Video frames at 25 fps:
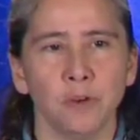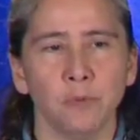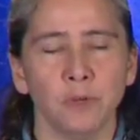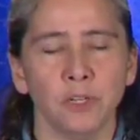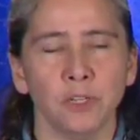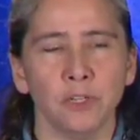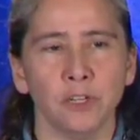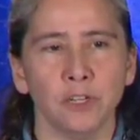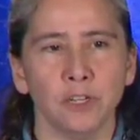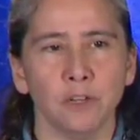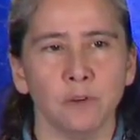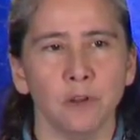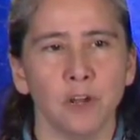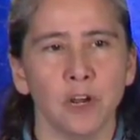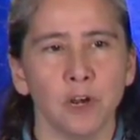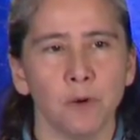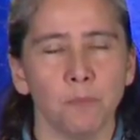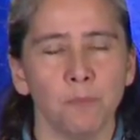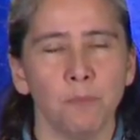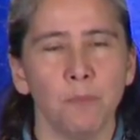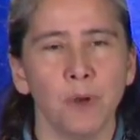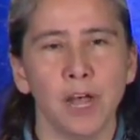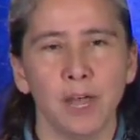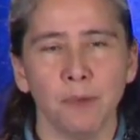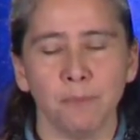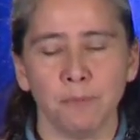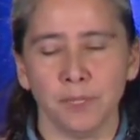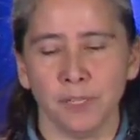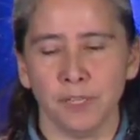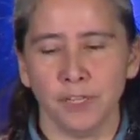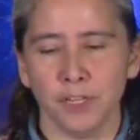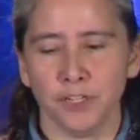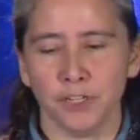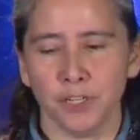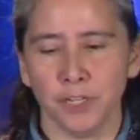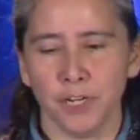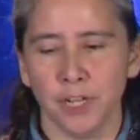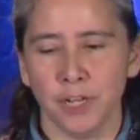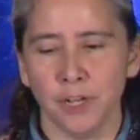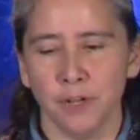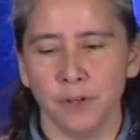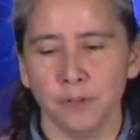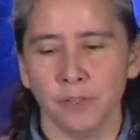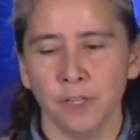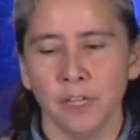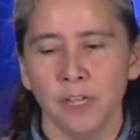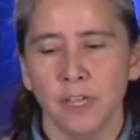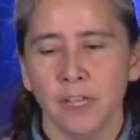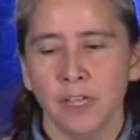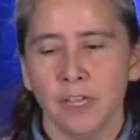We look at our population
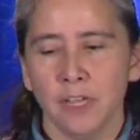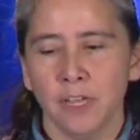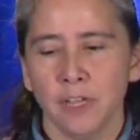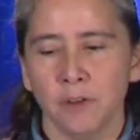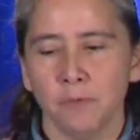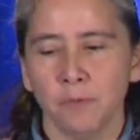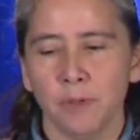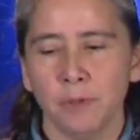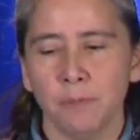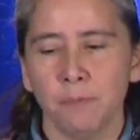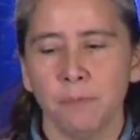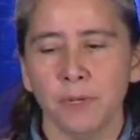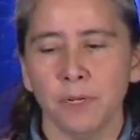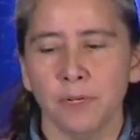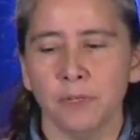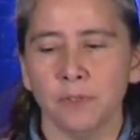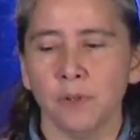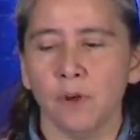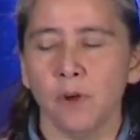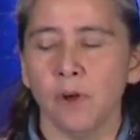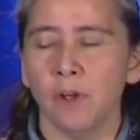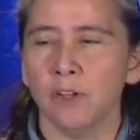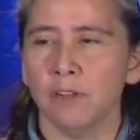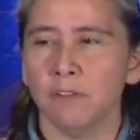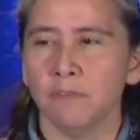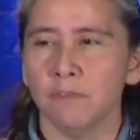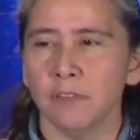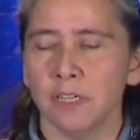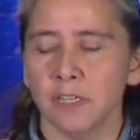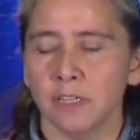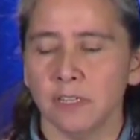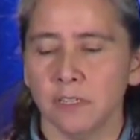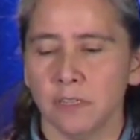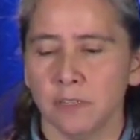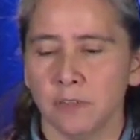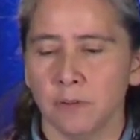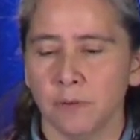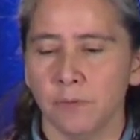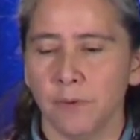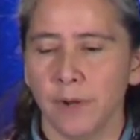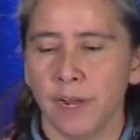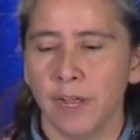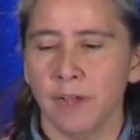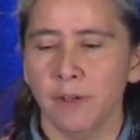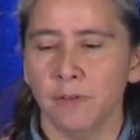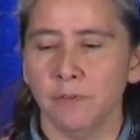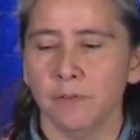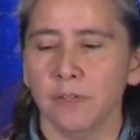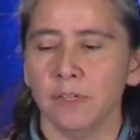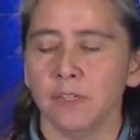health, and we build all of this
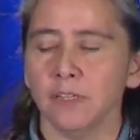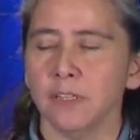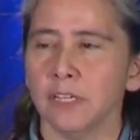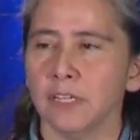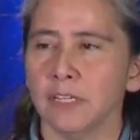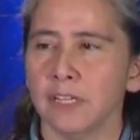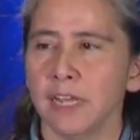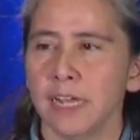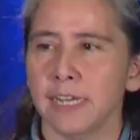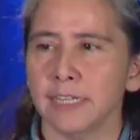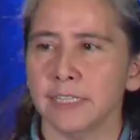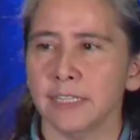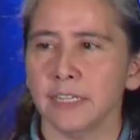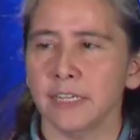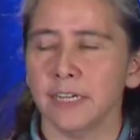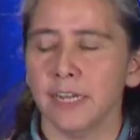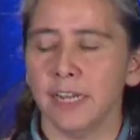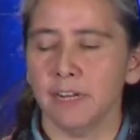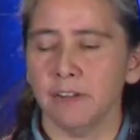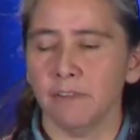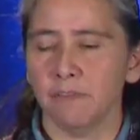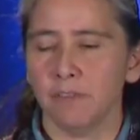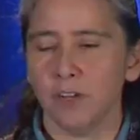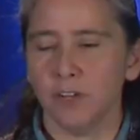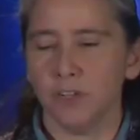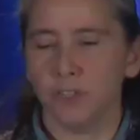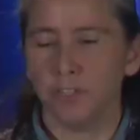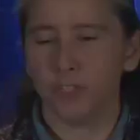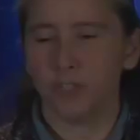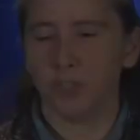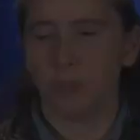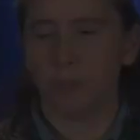around the Alaska Native culture.